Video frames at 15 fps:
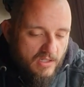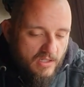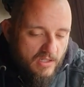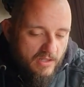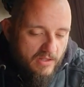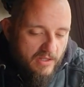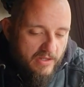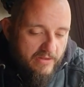
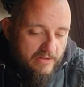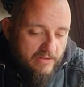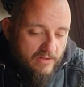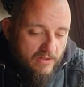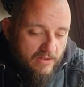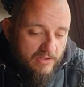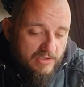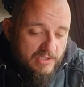And then,
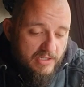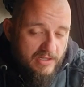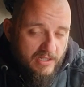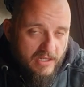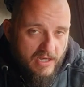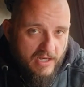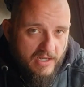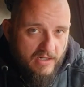like I said, the
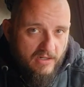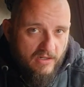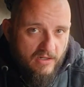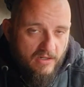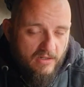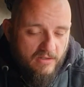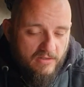KLR